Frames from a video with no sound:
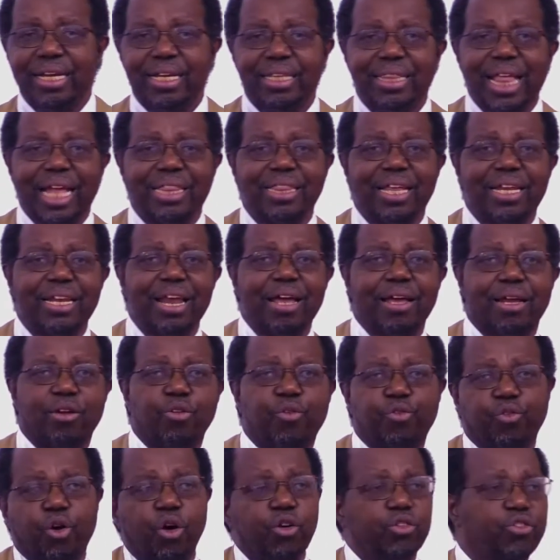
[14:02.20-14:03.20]
that it does. And
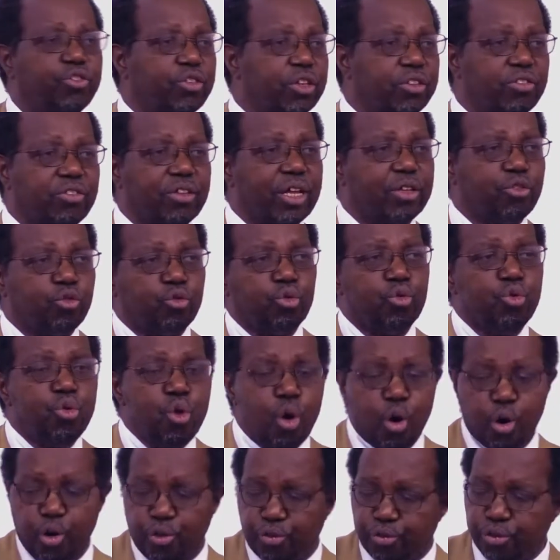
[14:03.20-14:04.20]
of course, it's
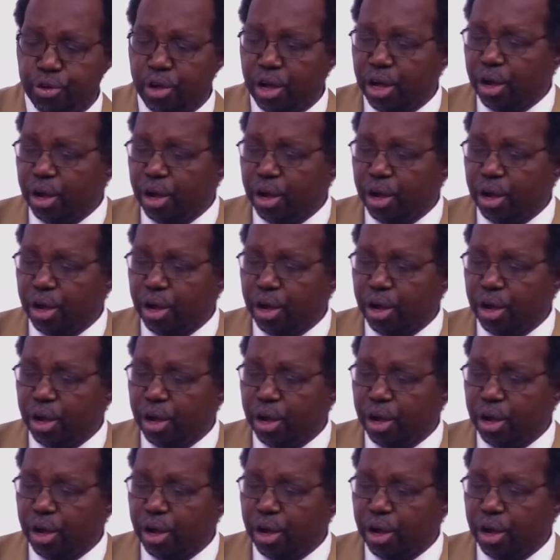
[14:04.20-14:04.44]
true of